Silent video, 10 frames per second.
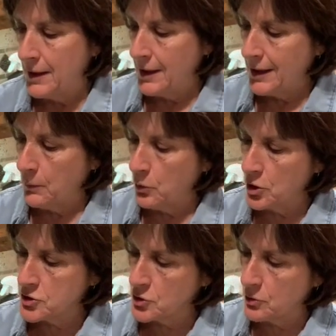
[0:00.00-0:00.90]
It
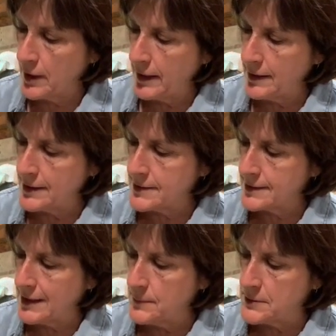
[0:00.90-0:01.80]
works great. It
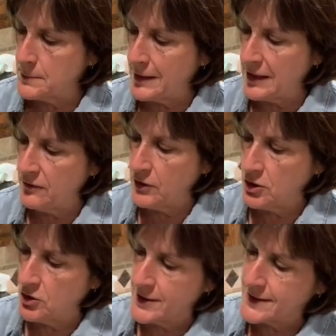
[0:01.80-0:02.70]
keeps them even. You
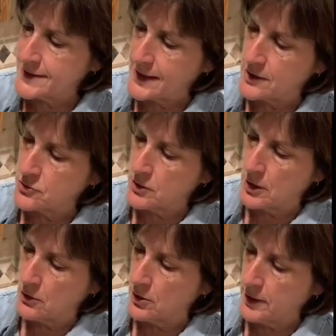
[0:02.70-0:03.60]
just center it
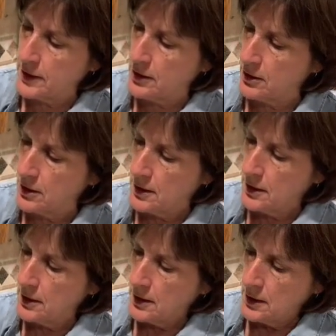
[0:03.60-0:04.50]
on here,
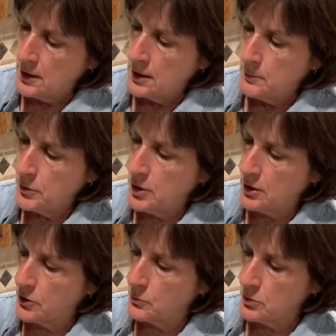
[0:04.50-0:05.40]
put
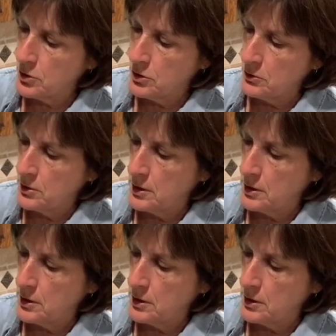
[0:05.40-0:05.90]
it through,